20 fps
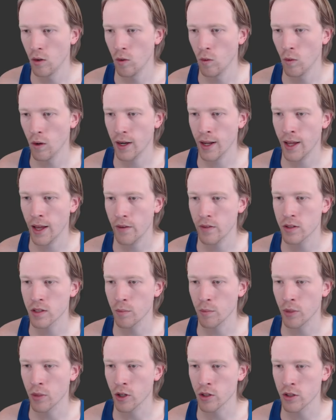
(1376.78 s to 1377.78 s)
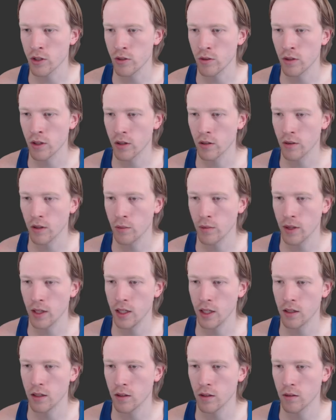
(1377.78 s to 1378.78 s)
We're going to have some part 2 code that we need
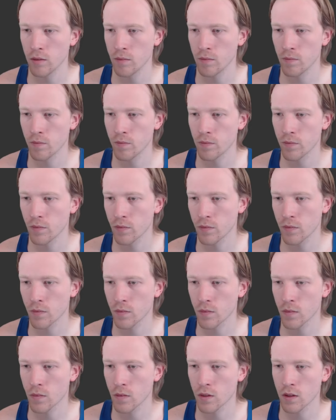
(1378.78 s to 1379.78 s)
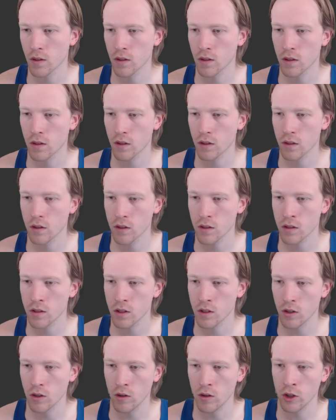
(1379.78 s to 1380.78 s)
to do.
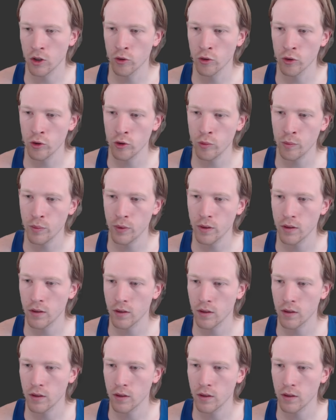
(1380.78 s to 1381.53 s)
So a group